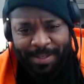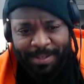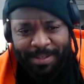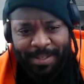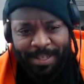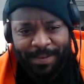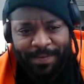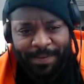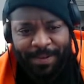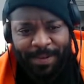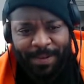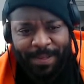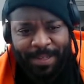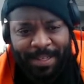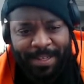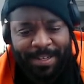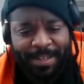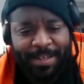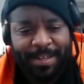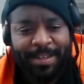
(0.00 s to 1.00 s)
is difficult to
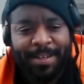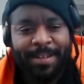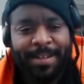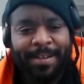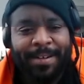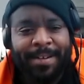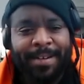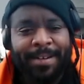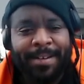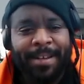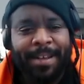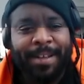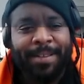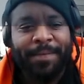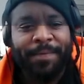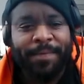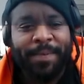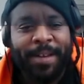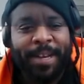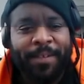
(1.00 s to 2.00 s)
eat at
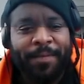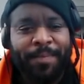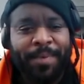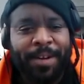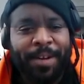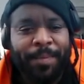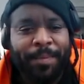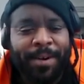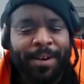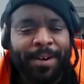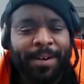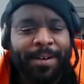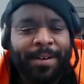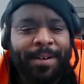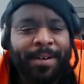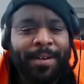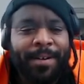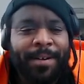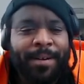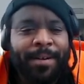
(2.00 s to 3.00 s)
the 5 minute mark.
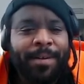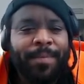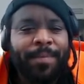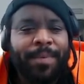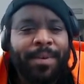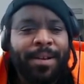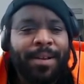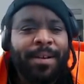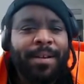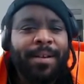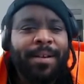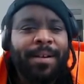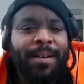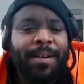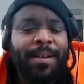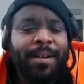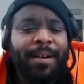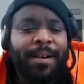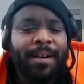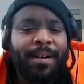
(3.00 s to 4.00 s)
But
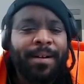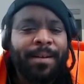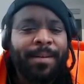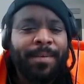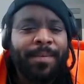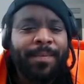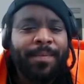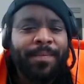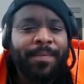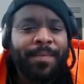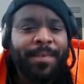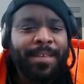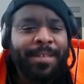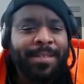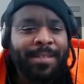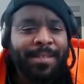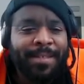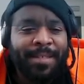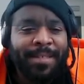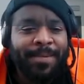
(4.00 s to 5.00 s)

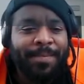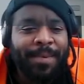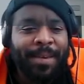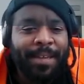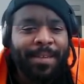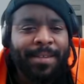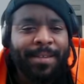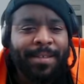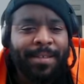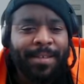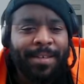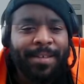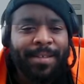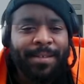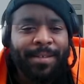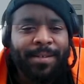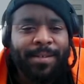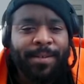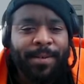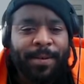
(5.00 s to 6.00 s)
this is just basically
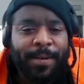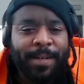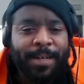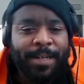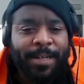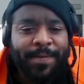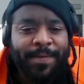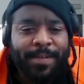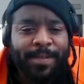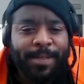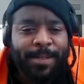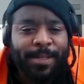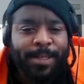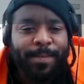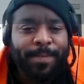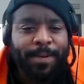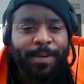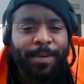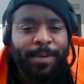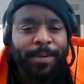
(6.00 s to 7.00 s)
his story of his
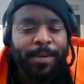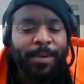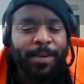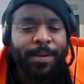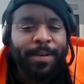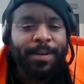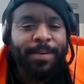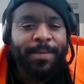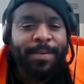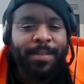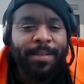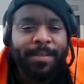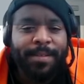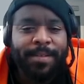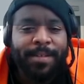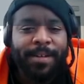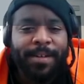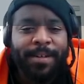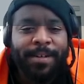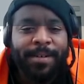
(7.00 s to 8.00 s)
trip to New York with his
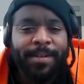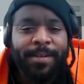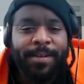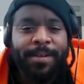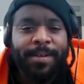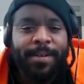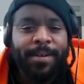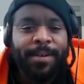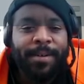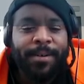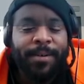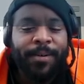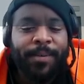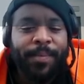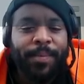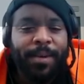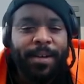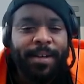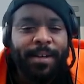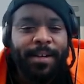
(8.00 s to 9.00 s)
girl.
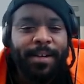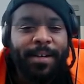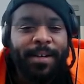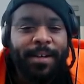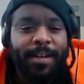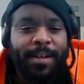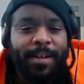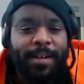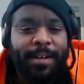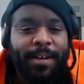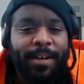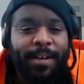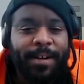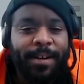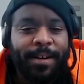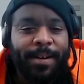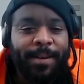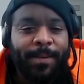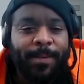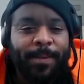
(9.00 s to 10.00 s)
But
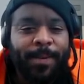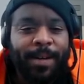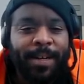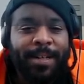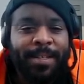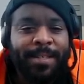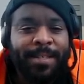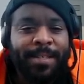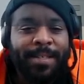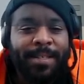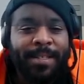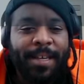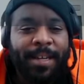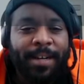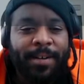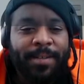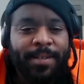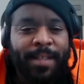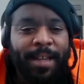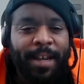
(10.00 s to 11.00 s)
what is this
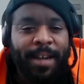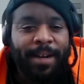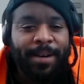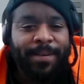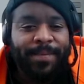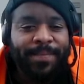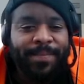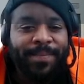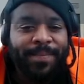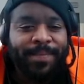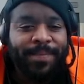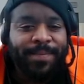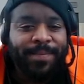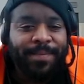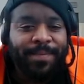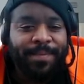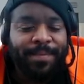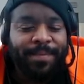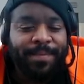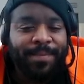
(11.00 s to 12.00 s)
hairstyle?
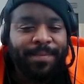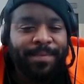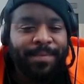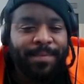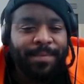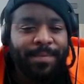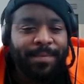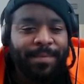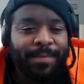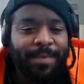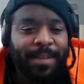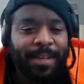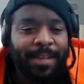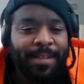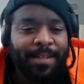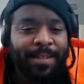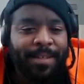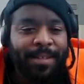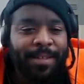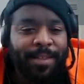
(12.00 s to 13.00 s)

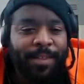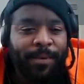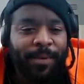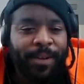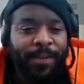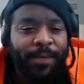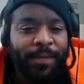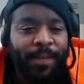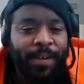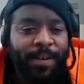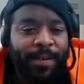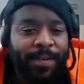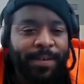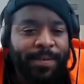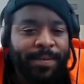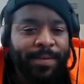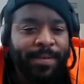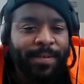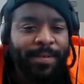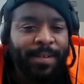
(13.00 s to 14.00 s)
Is it three
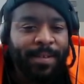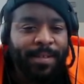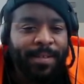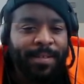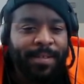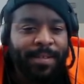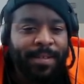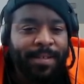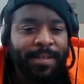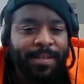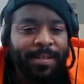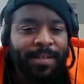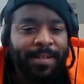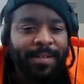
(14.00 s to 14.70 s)
fingers? Is it